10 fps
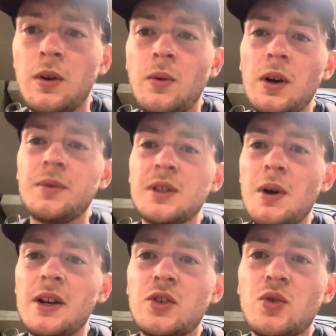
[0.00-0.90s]
welcome to
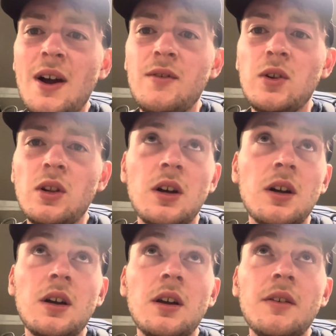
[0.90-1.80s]
my travel
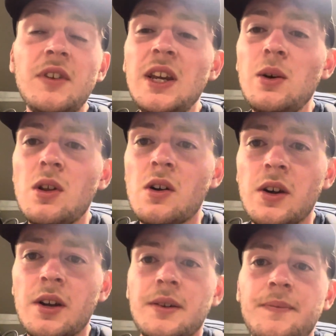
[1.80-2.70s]
video log.
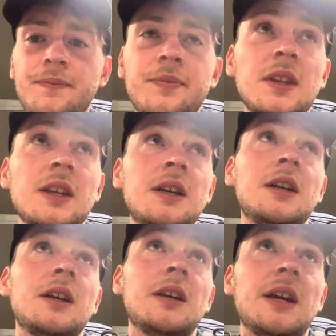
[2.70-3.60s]

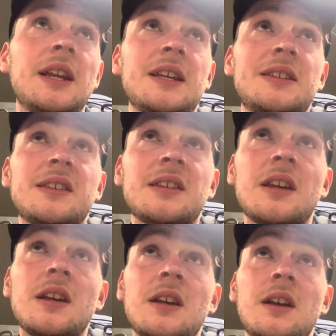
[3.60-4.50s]
It is
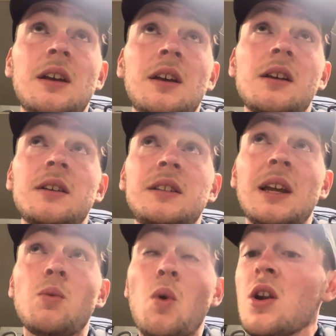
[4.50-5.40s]
day
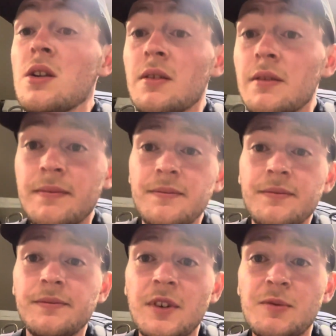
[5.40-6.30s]
one
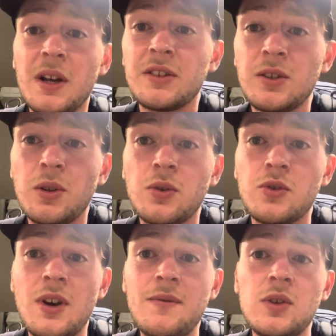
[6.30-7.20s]
of my solo
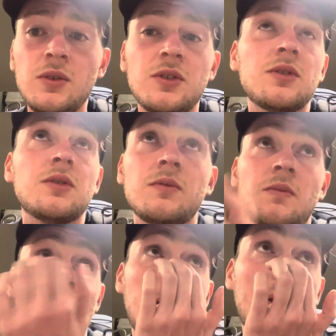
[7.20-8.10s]
travels.
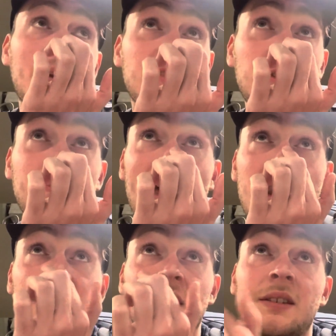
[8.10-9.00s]

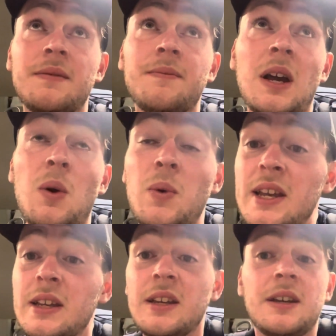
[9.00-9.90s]
Spent a week
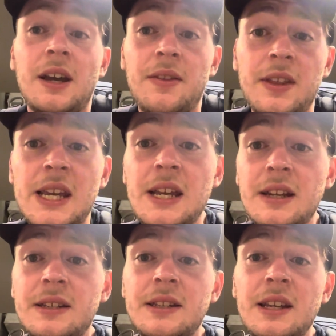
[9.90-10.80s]
at the
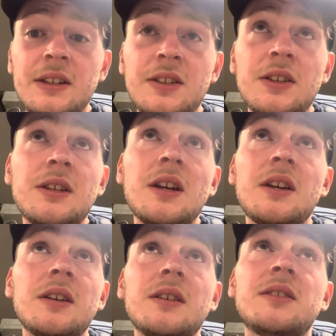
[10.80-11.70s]
Dixon
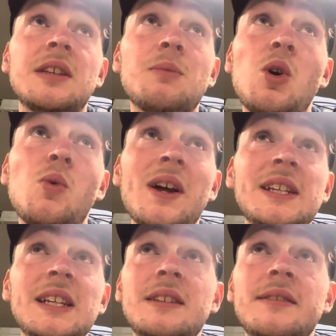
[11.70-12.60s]
Seymour
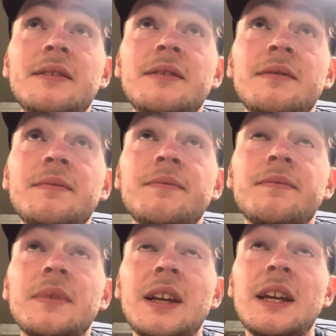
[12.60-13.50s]
wedding
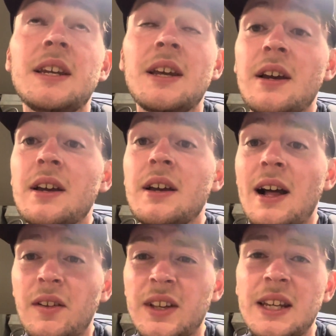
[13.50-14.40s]
in
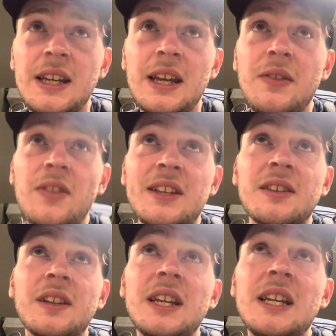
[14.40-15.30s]

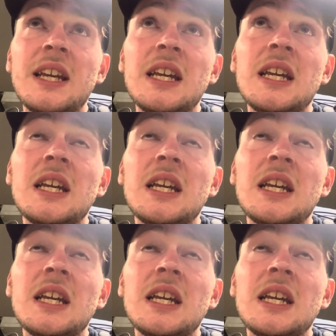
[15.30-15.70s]
Thessaloniki,